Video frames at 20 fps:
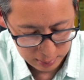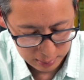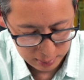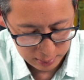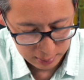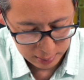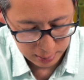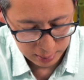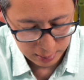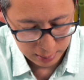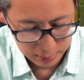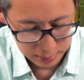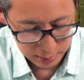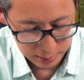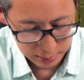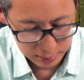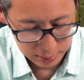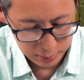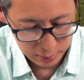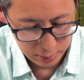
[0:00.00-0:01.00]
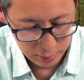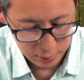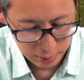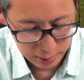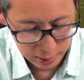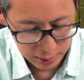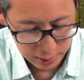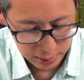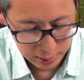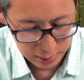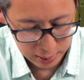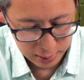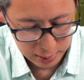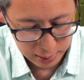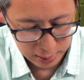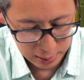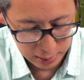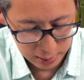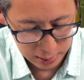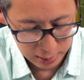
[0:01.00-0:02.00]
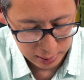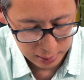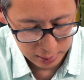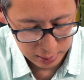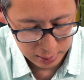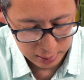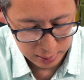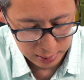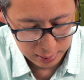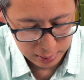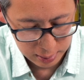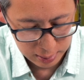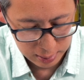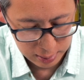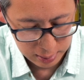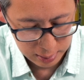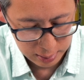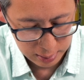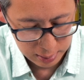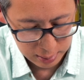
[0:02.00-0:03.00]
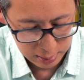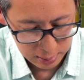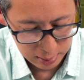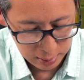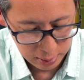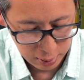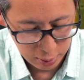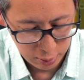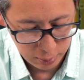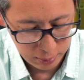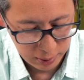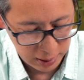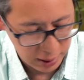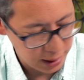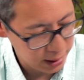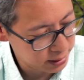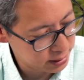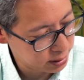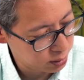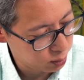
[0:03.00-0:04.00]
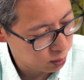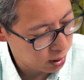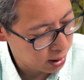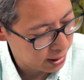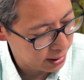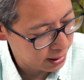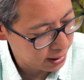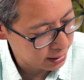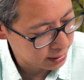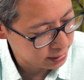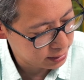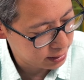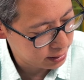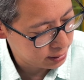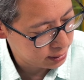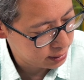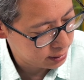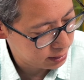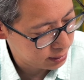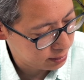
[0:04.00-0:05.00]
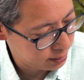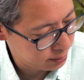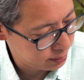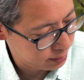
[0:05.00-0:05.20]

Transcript: Okay, let's also go ahead and home the X and Y axis.